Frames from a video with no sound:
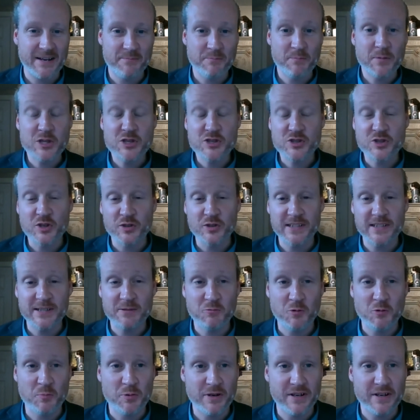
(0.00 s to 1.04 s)
But certainly
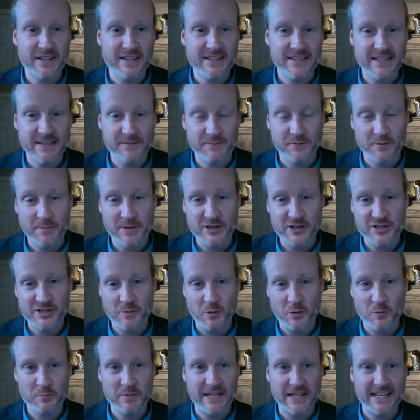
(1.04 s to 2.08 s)
we'll put in information
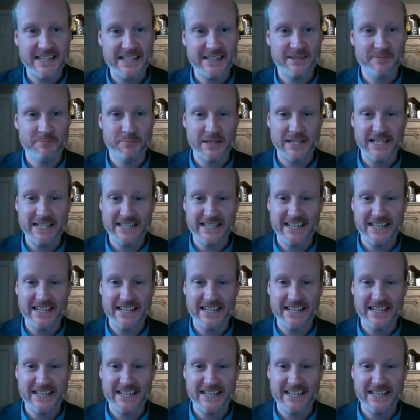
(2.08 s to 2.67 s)
about Plenty